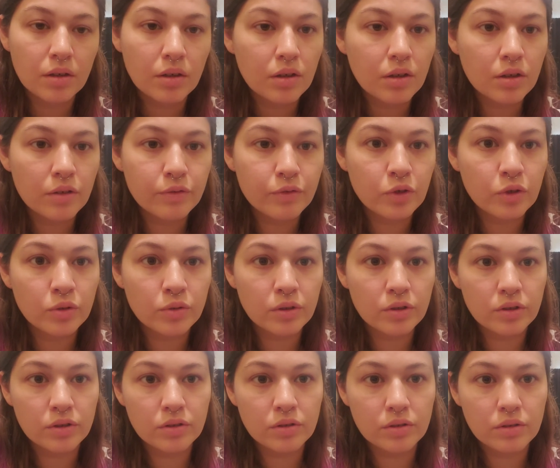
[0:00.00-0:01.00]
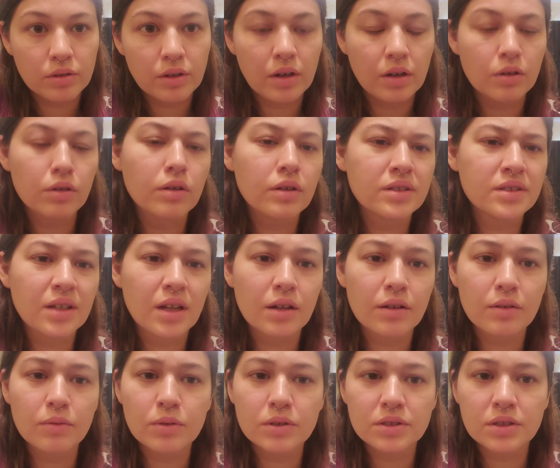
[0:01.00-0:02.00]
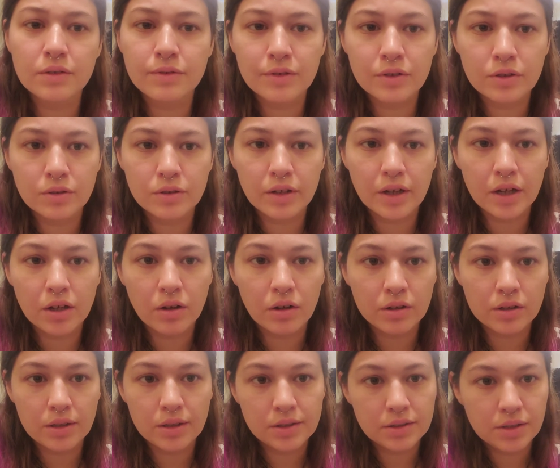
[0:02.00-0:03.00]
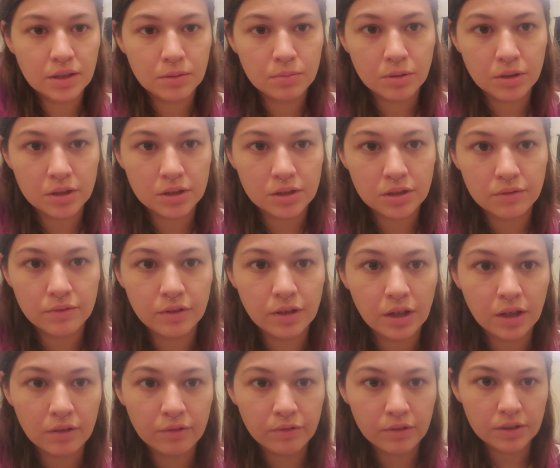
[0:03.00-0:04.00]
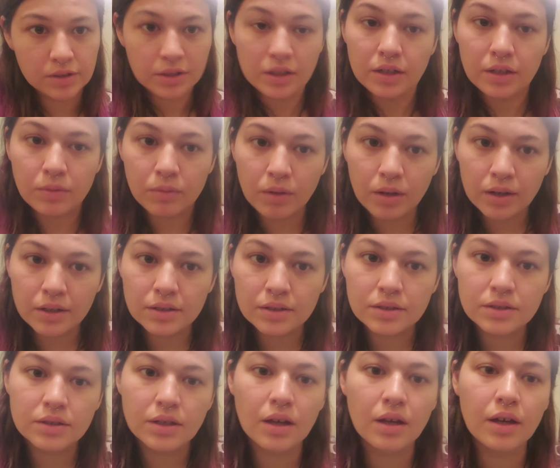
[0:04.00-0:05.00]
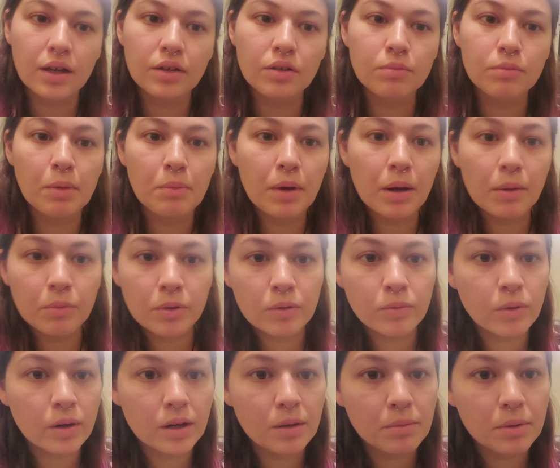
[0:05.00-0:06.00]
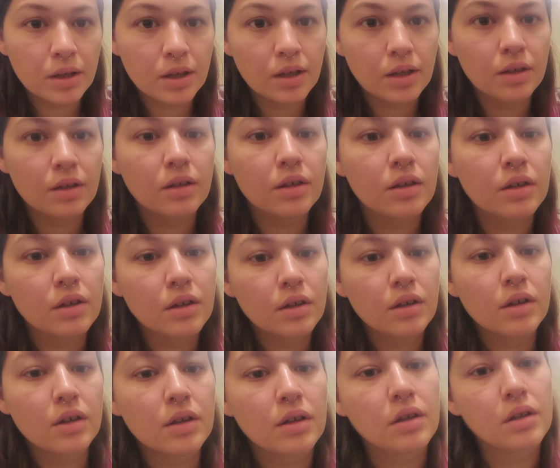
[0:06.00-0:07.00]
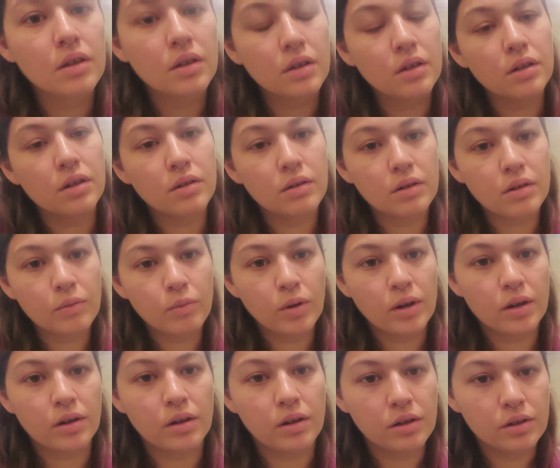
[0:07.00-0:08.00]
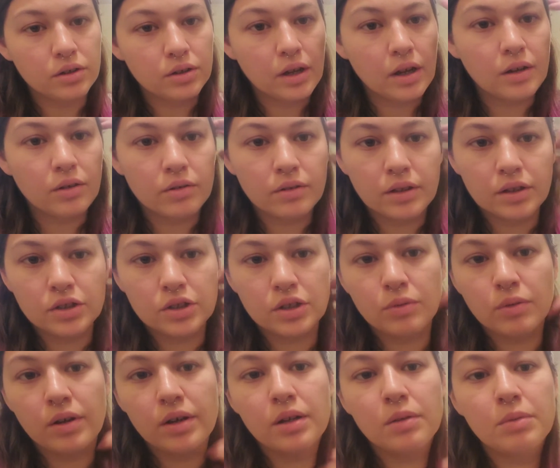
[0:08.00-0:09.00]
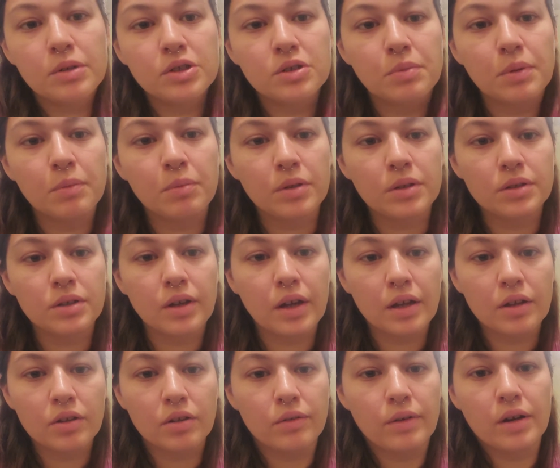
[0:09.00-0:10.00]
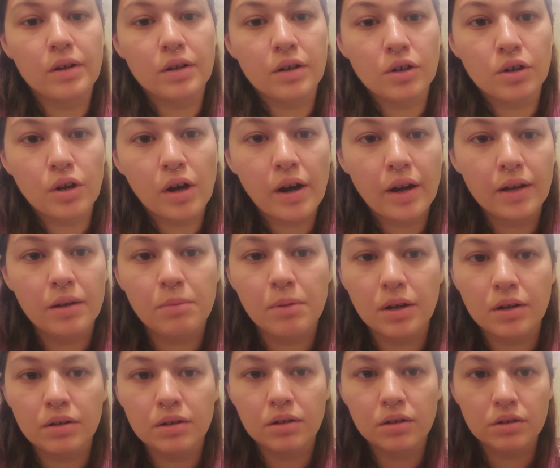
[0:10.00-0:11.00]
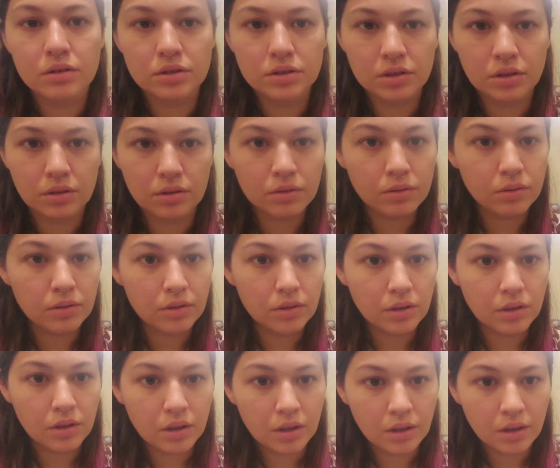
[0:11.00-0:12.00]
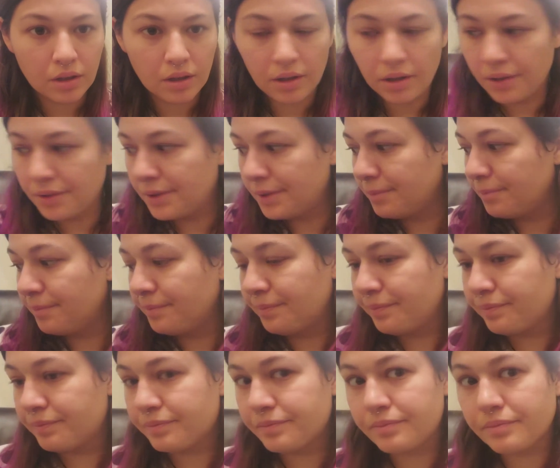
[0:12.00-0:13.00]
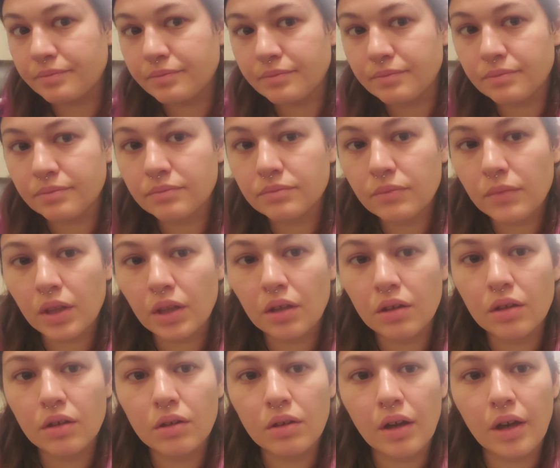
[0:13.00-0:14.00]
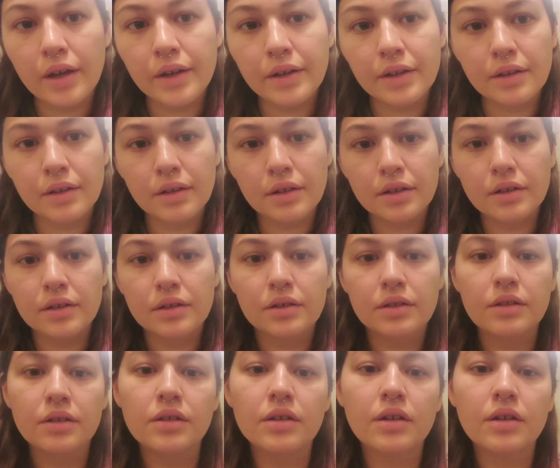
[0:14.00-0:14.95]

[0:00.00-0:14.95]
her funeral. Not it's not. It wasn't a funeral. I called it a celebration of life because I didn't want it. I knew my mom wouldn't want to be. You know, I want. I don't think she wanted a bunch of people to gather around and cry about her. So, um, I did the